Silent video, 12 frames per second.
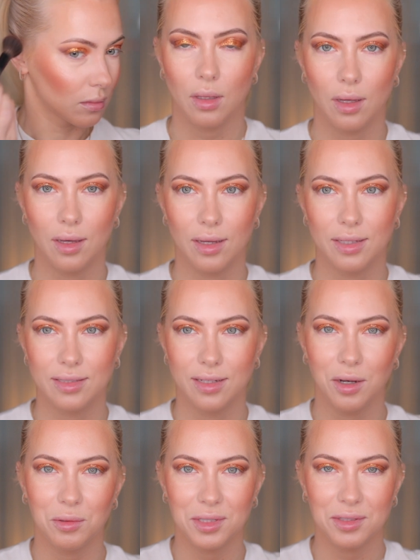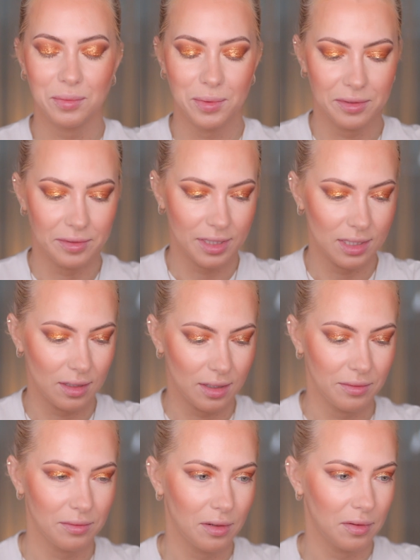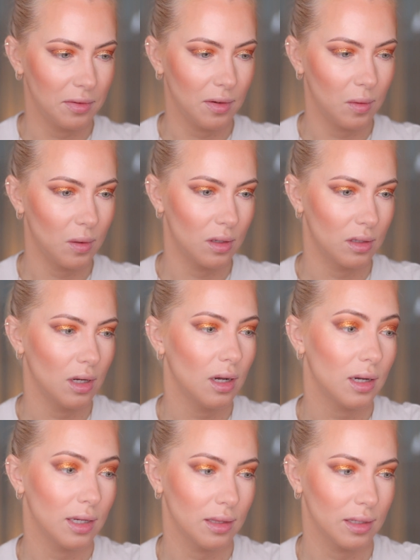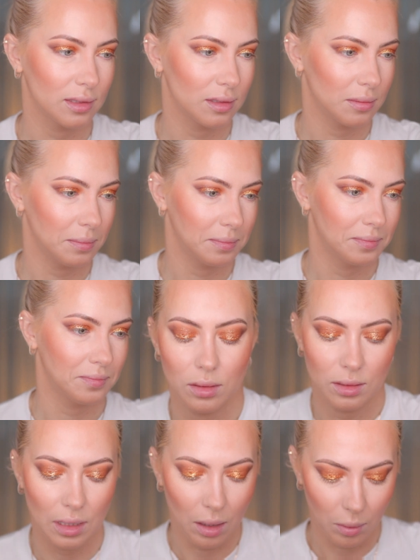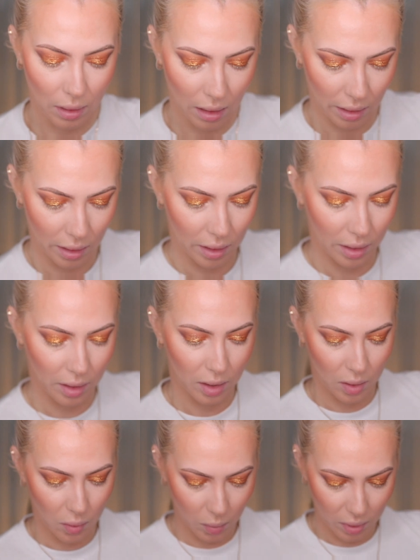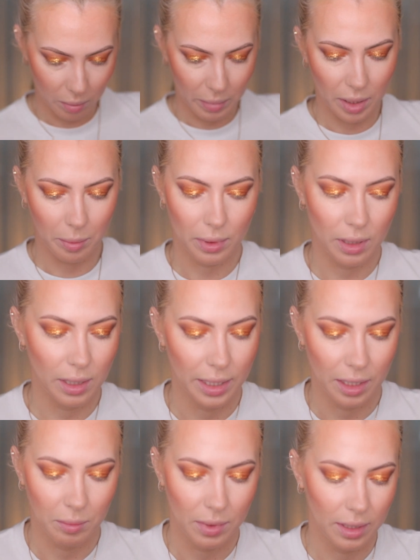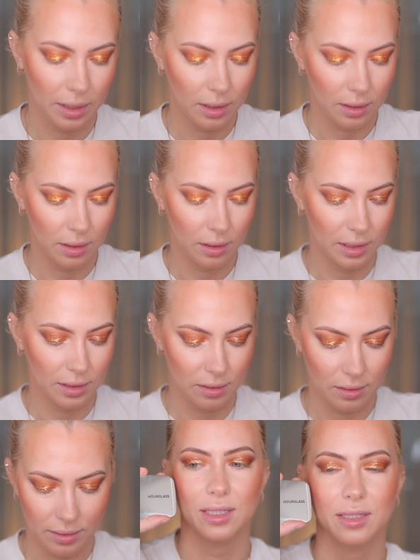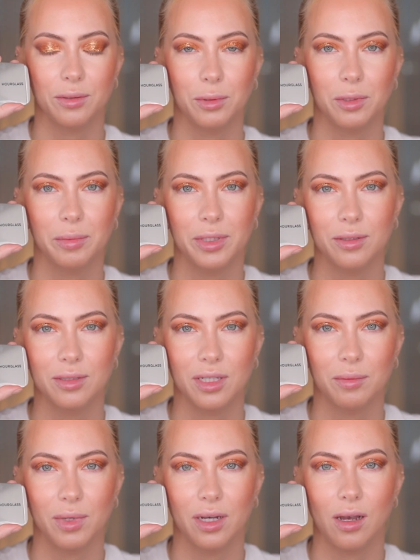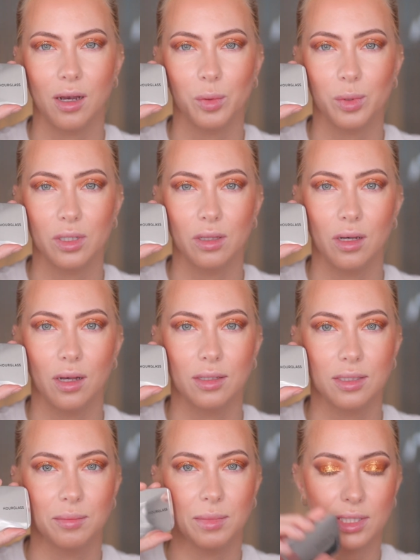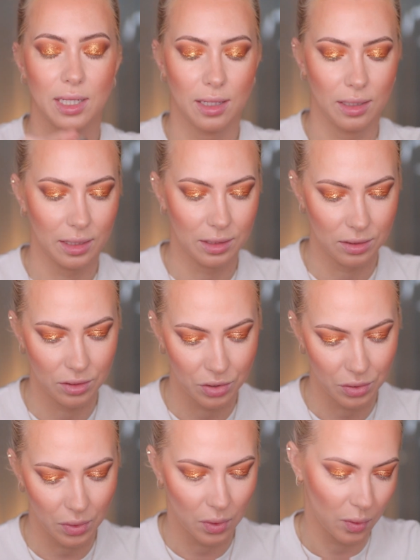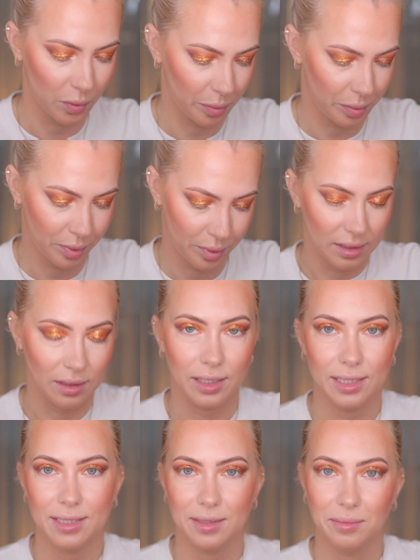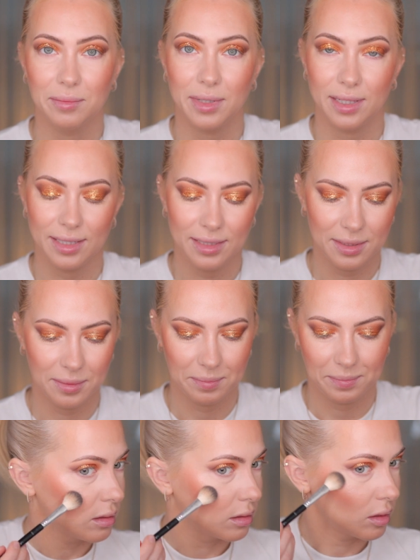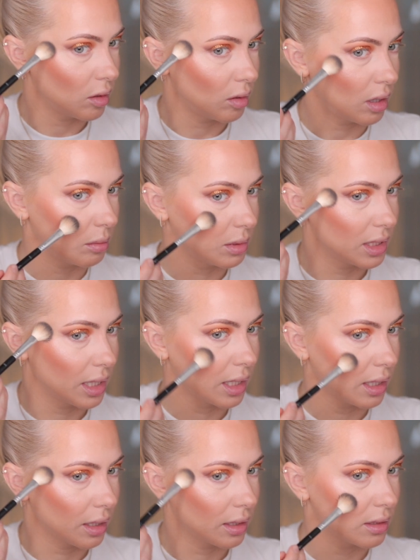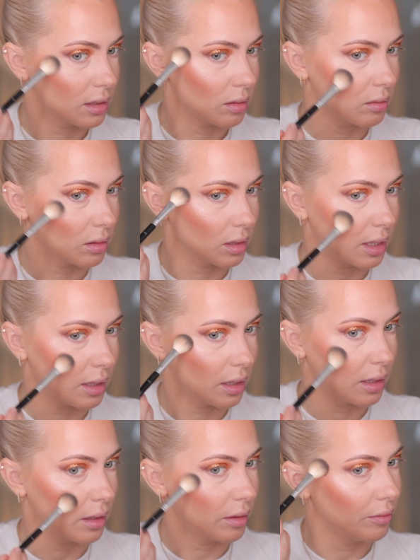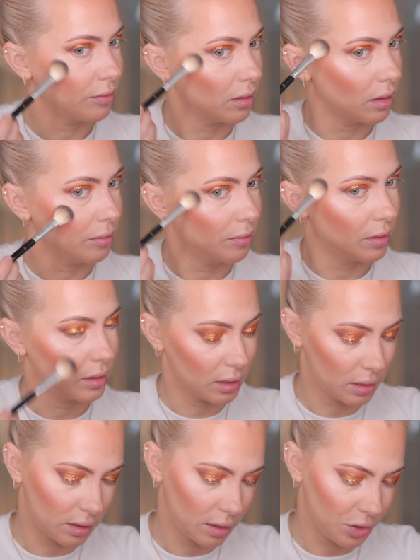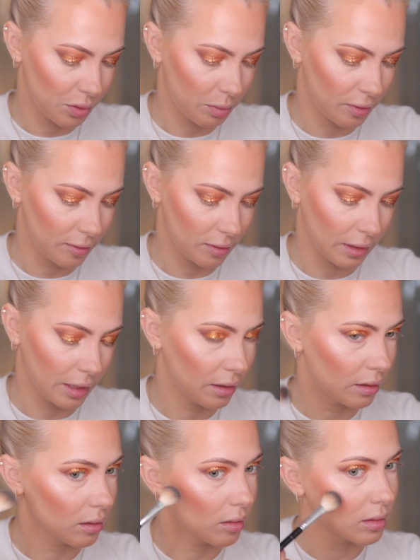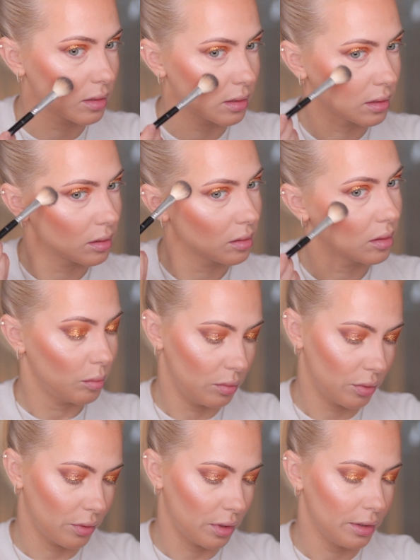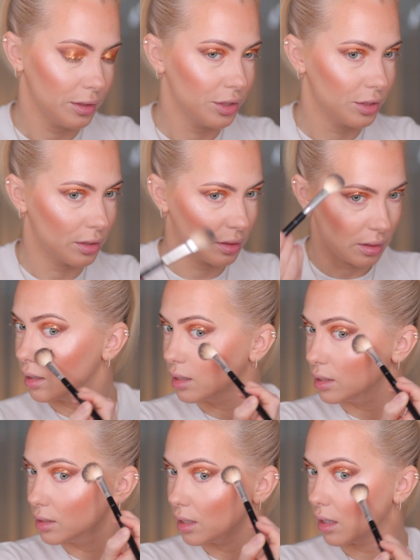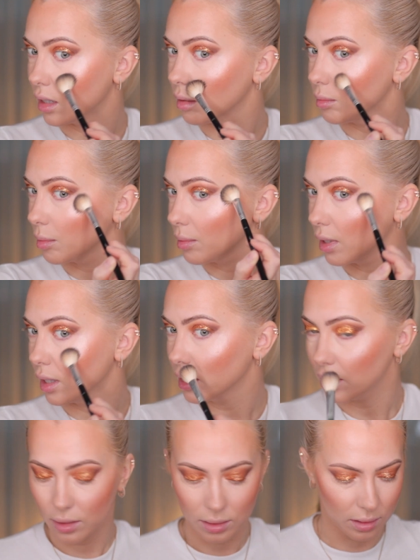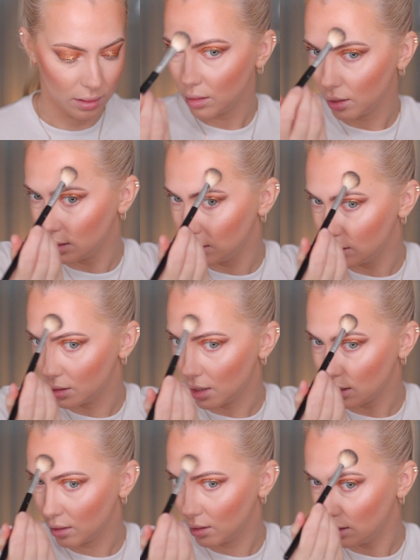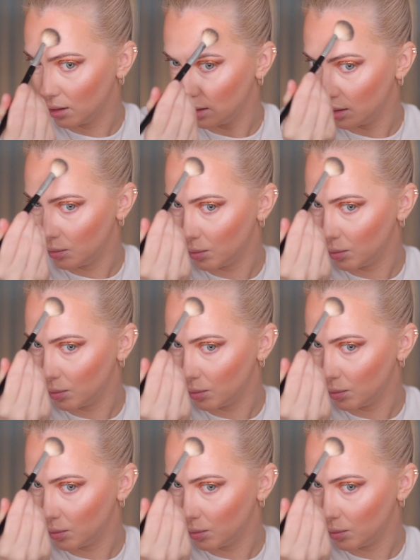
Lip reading: And now is the perfect time for highlighter. Now I will be applying my highlighter, and I will be using my Hourglass Metallic Strobe Lighting Palette. So I'm taking it on a fluffy Anastasia Beverly Hills brush, and I'm applying it exactly